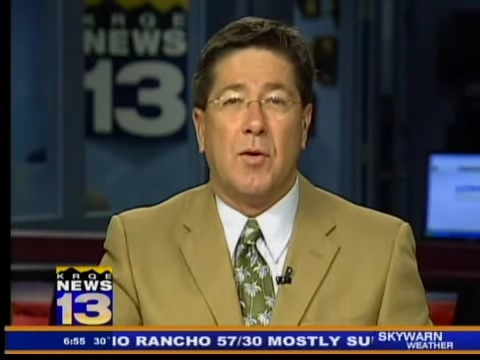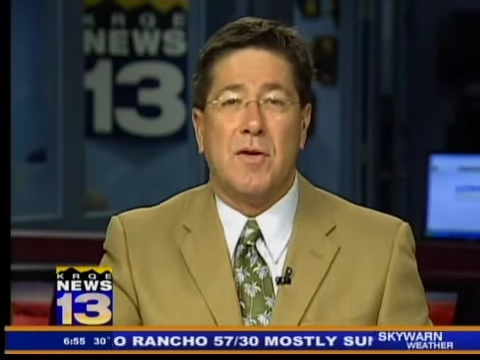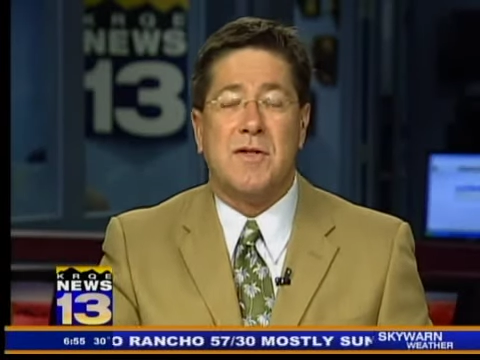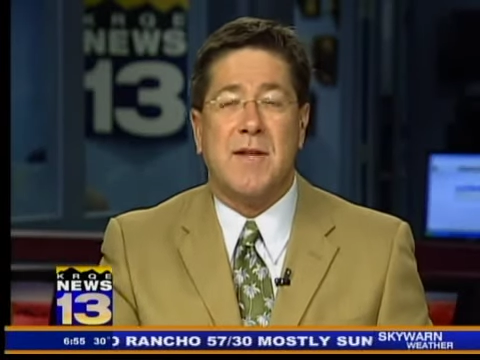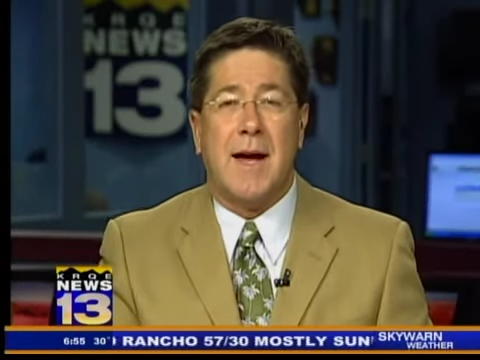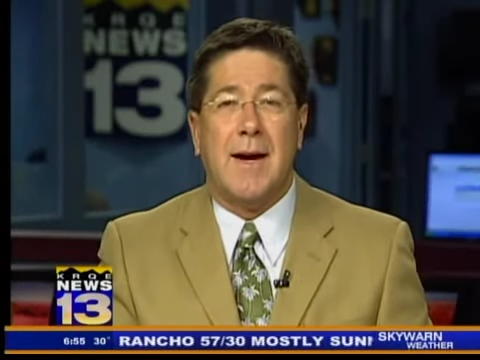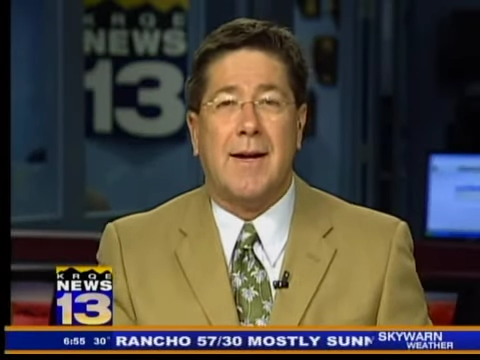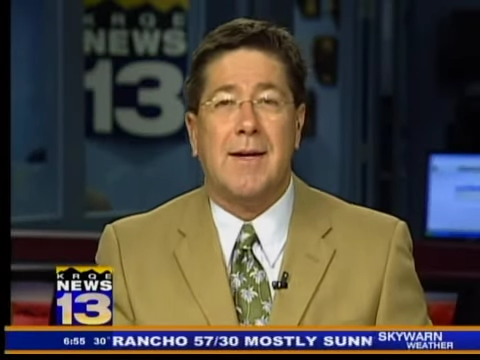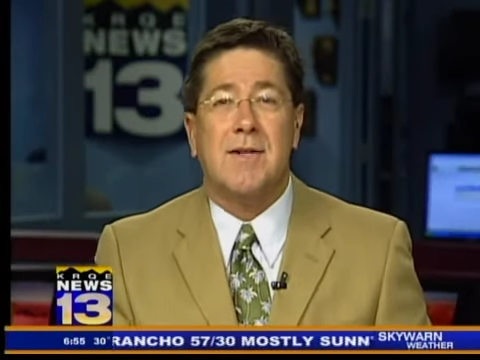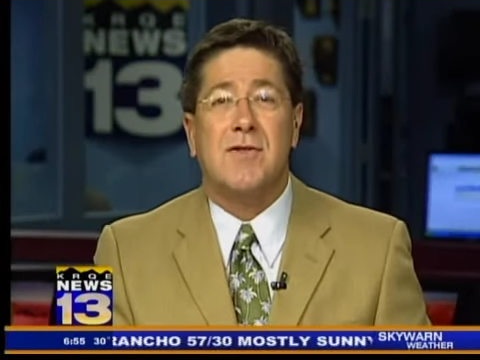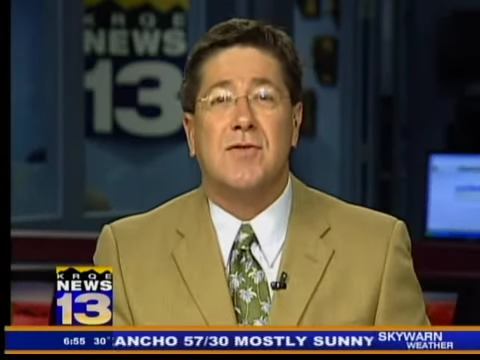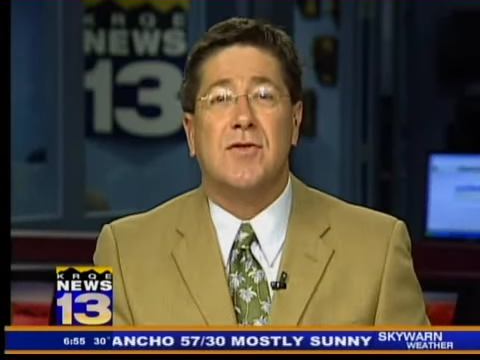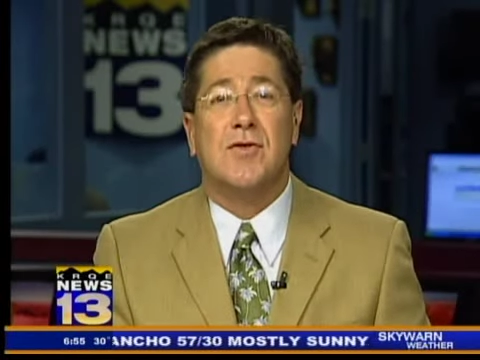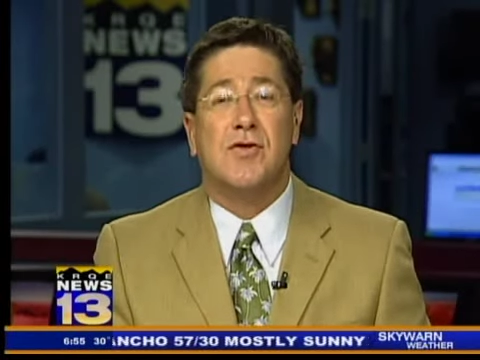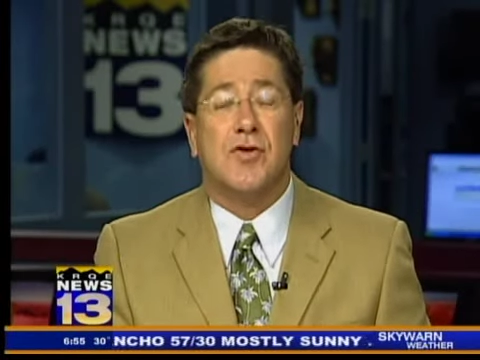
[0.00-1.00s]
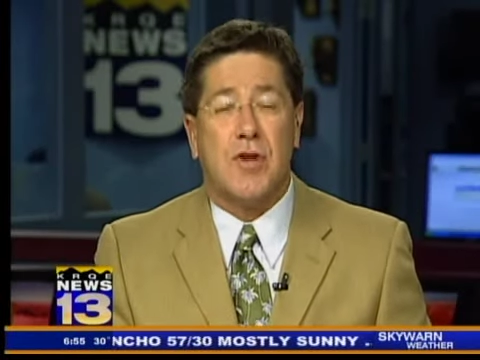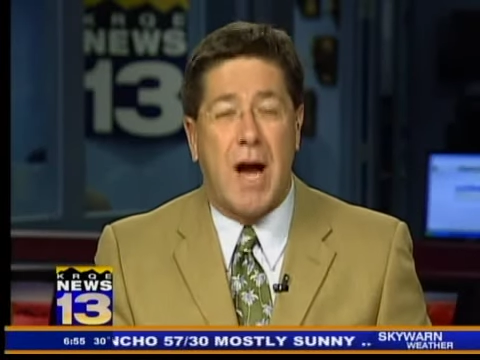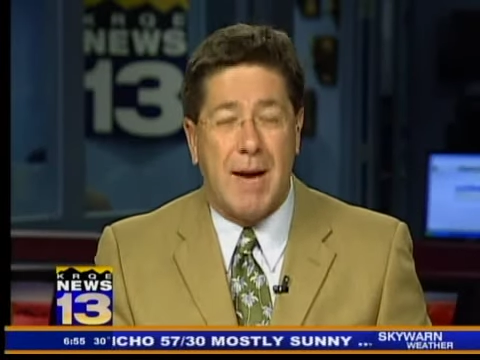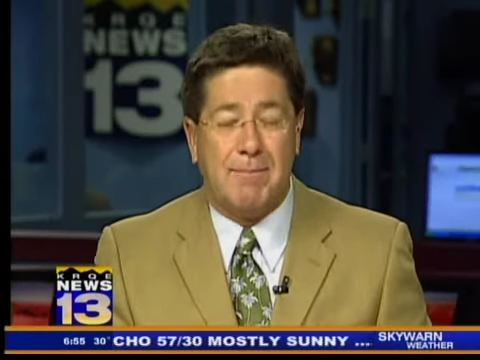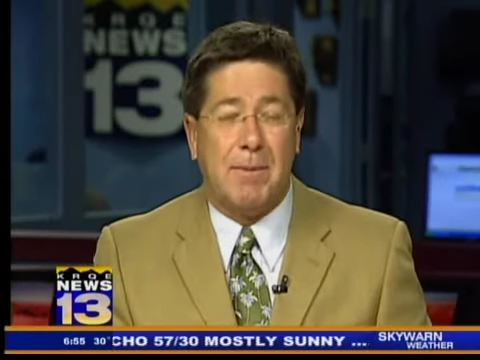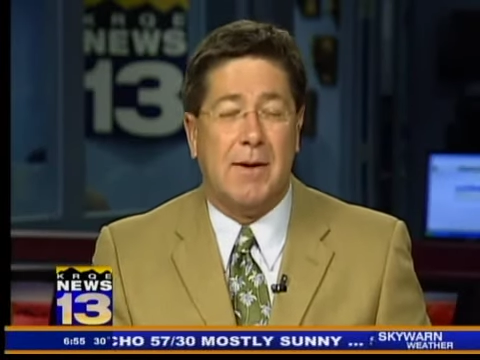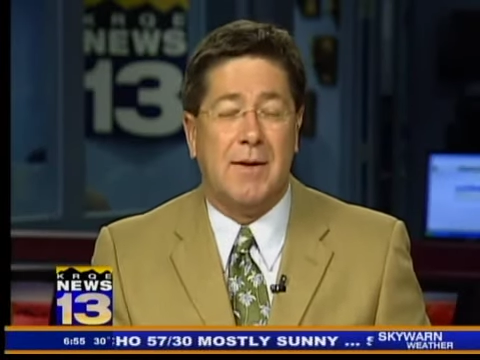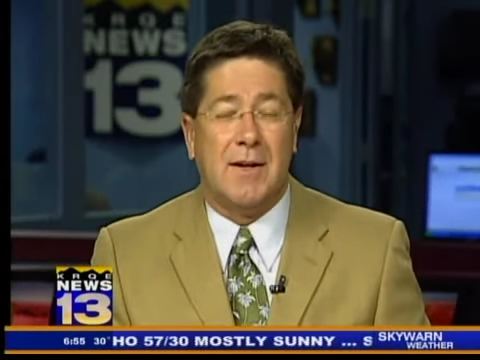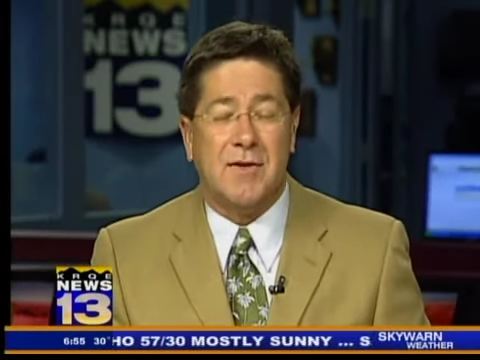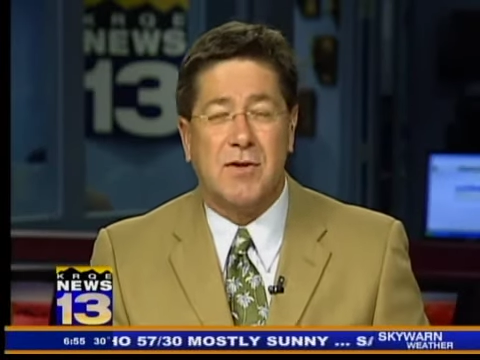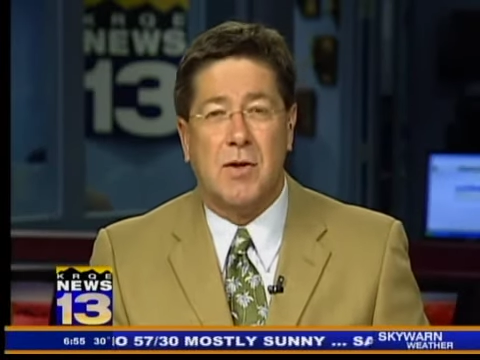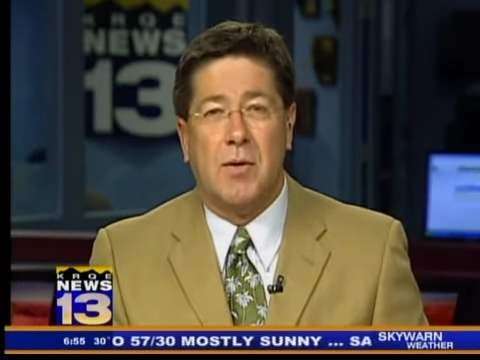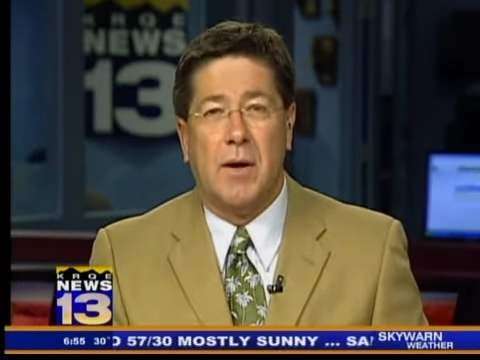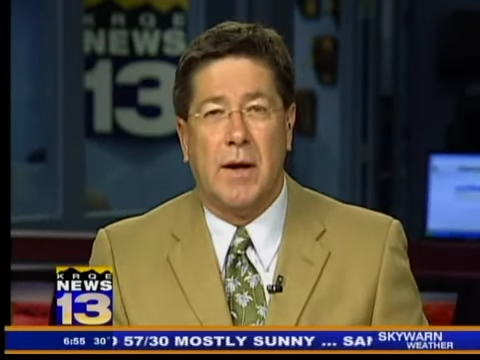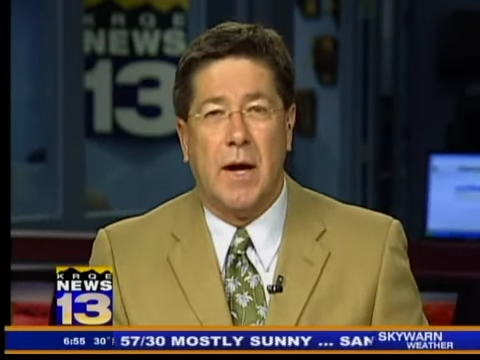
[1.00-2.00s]
And of course, that is the
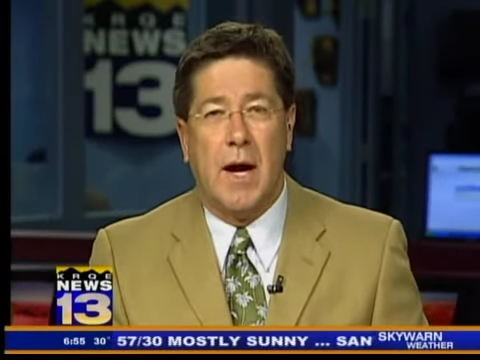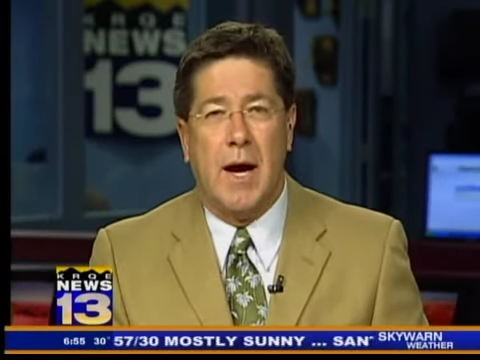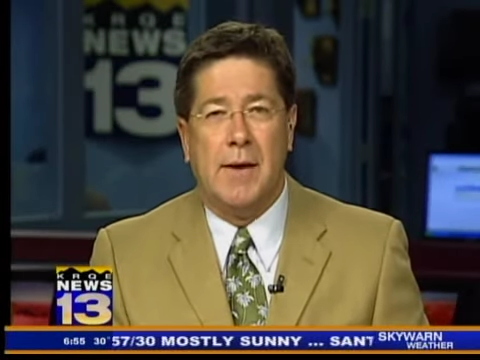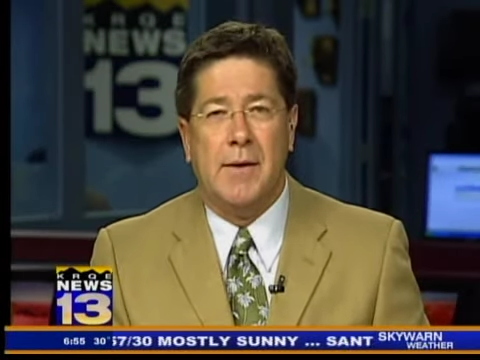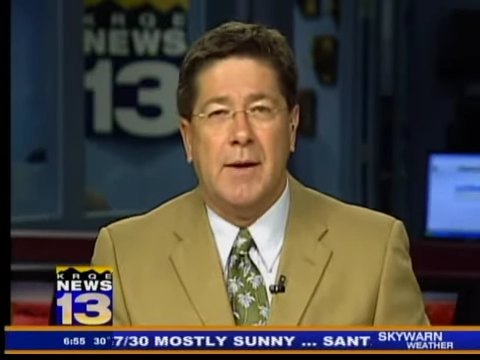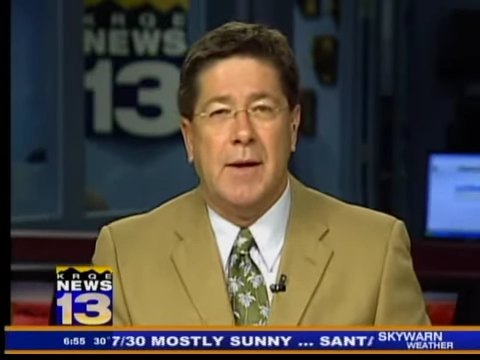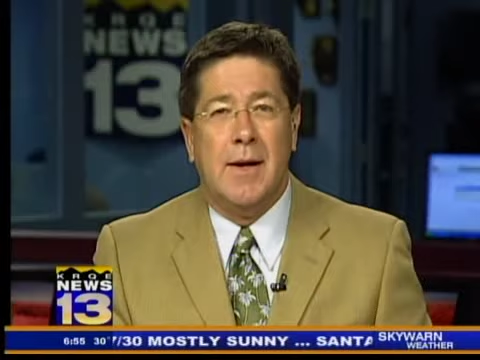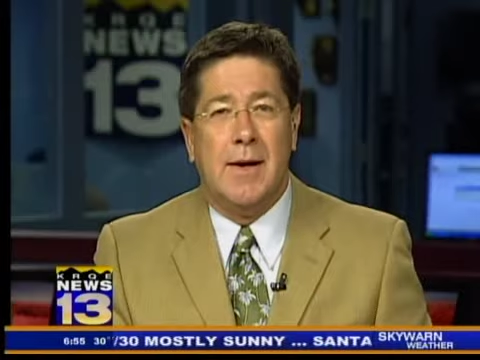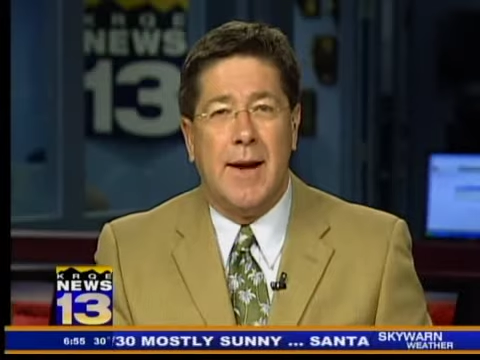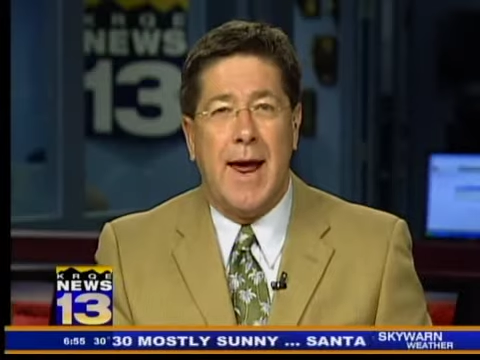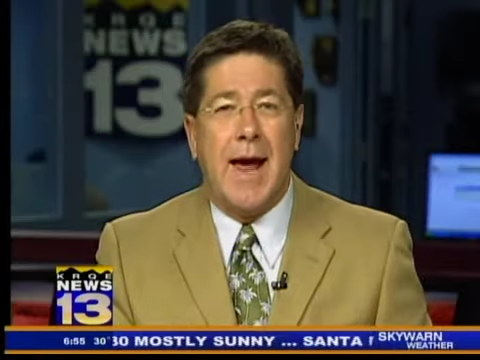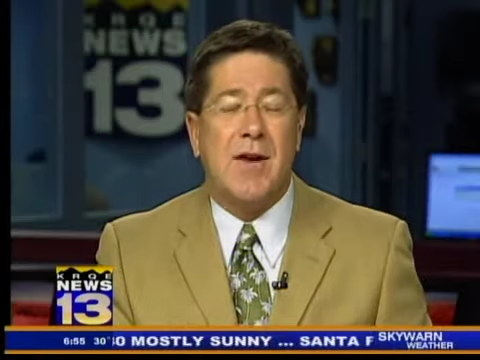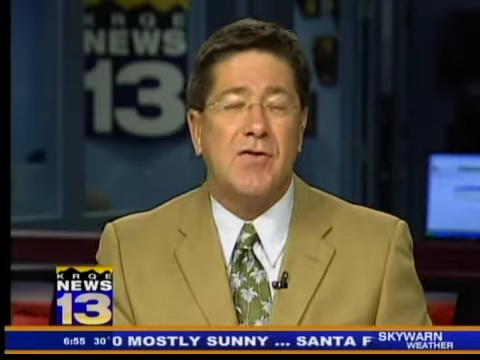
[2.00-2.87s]
shopping that's going on